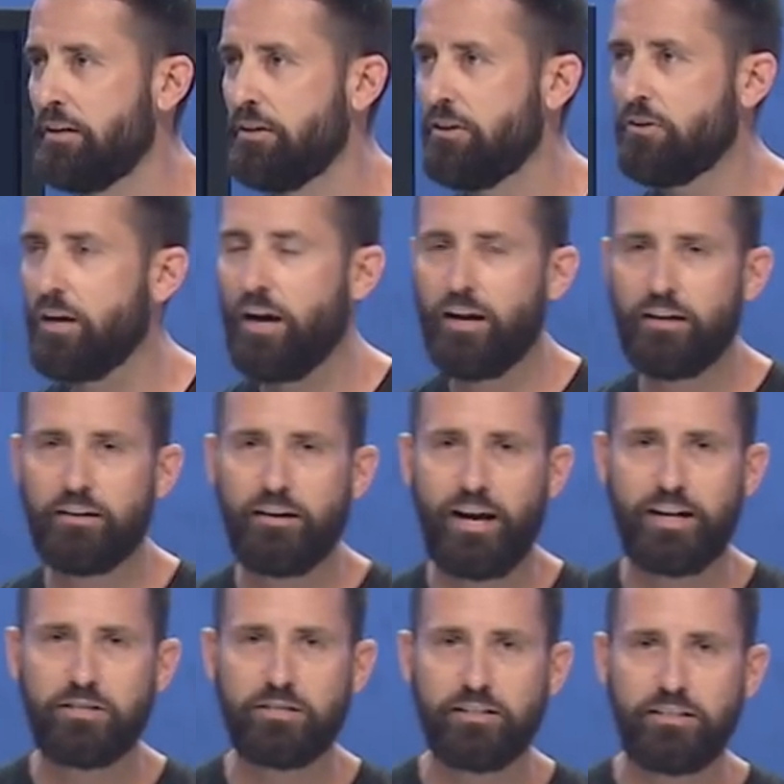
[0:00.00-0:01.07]
No, God
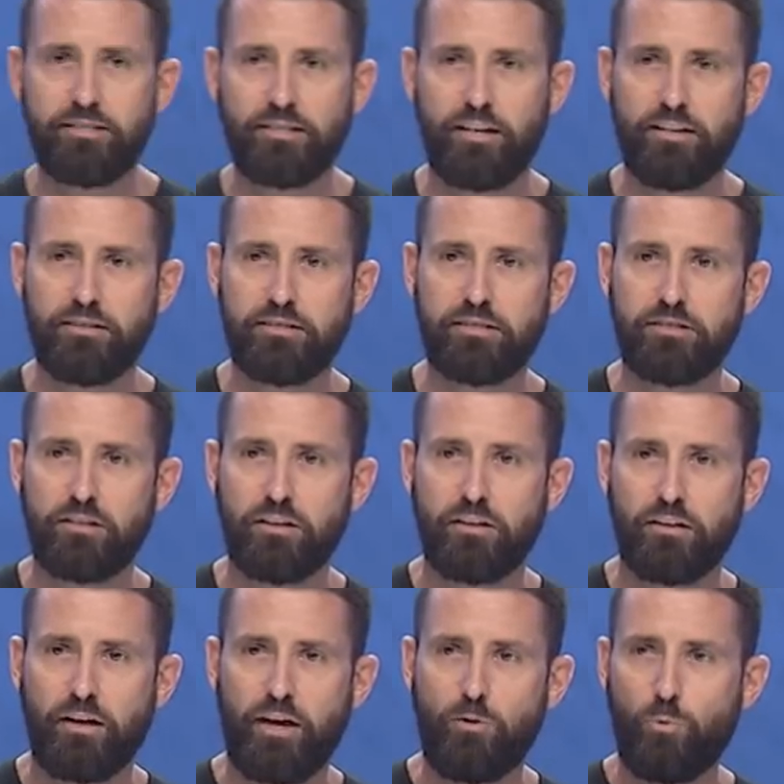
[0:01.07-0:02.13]
actually says,
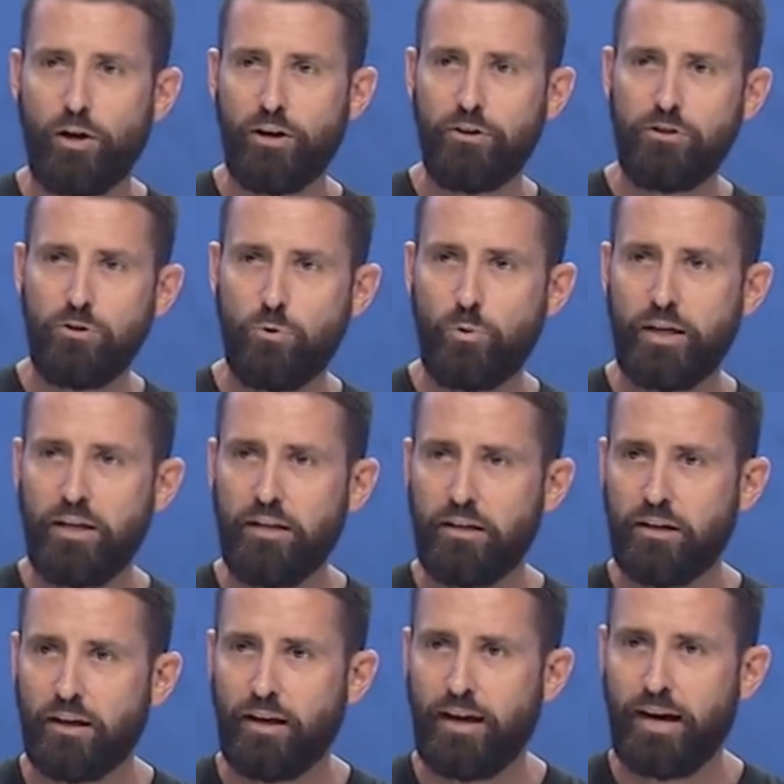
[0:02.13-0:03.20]
hey, where are you
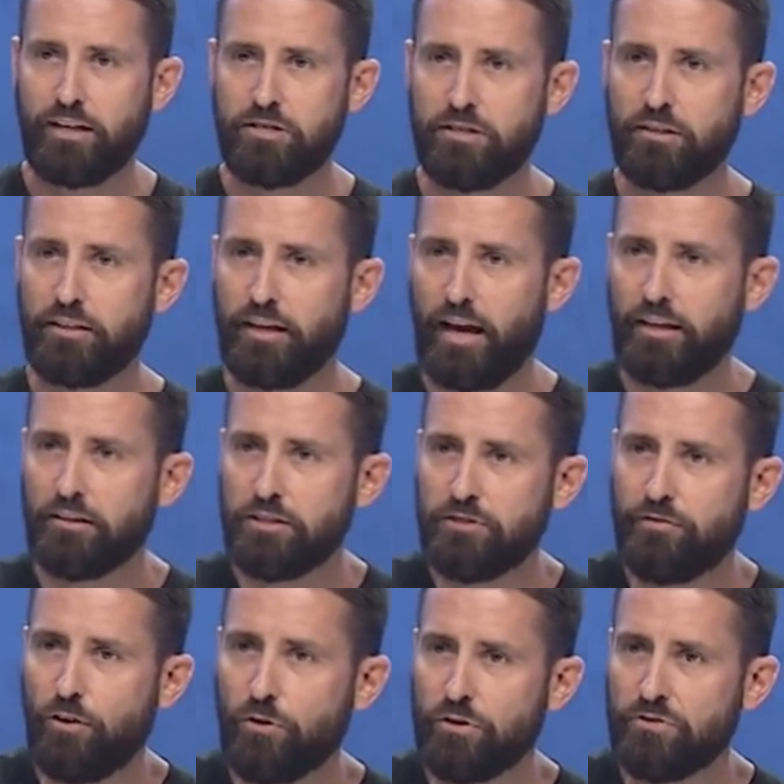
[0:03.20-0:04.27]
weak? And actually, hey, let's
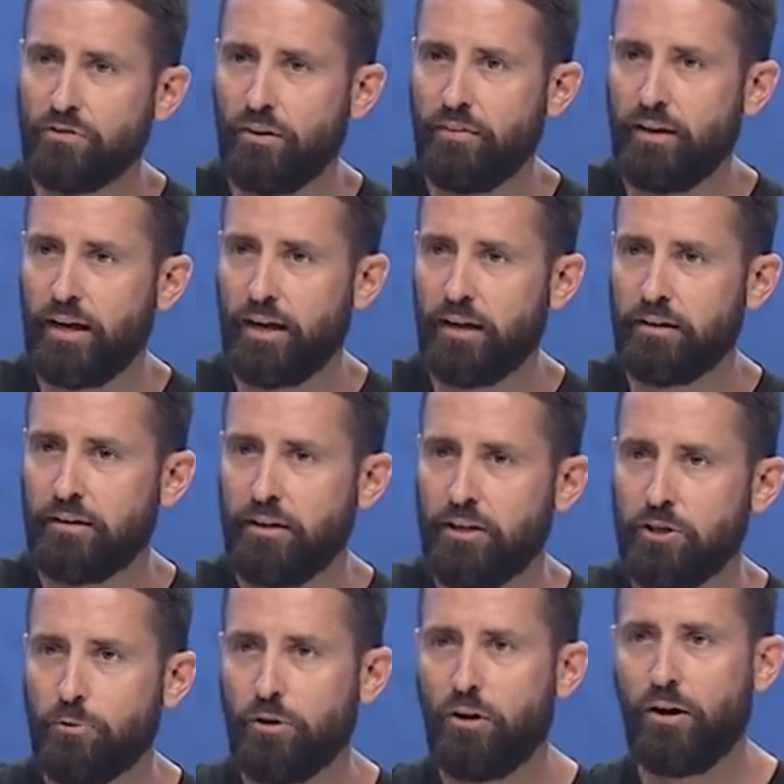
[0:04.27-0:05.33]
focus on that.
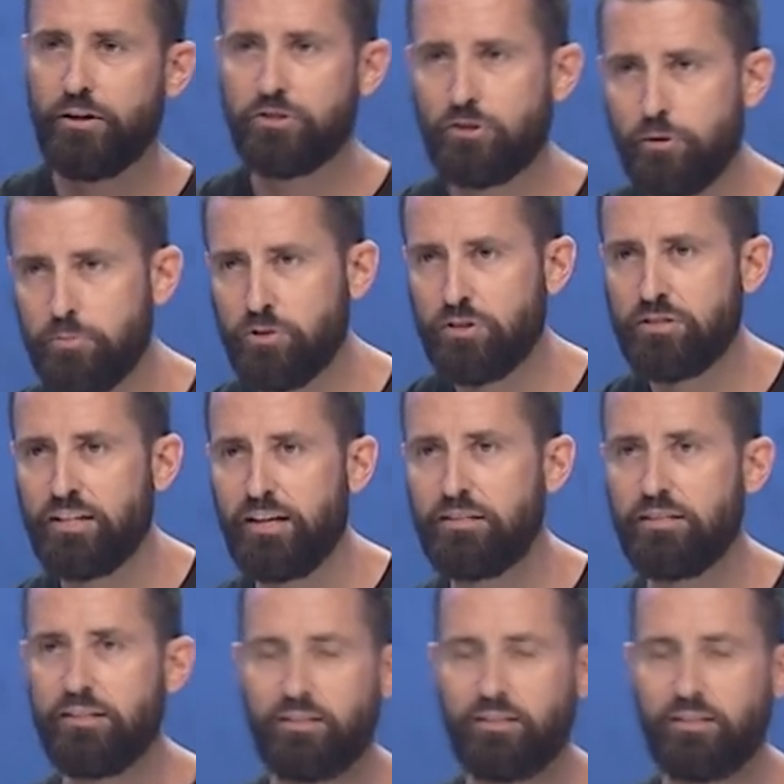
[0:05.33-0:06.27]
You want to know how scripture says